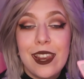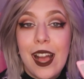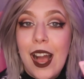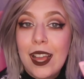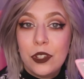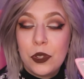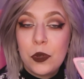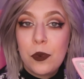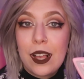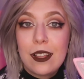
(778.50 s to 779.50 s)
not
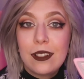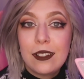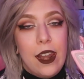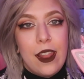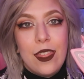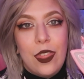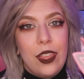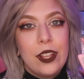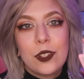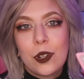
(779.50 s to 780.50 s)
do well, and
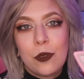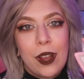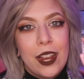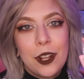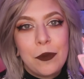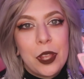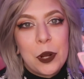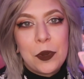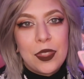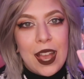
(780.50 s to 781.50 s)
these are right up
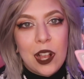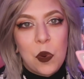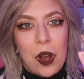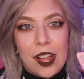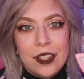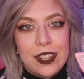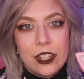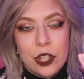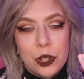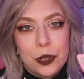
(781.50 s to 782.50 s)
there with that
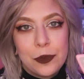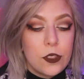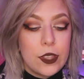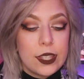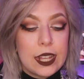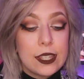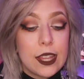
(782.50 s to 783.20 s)
quality too. So this has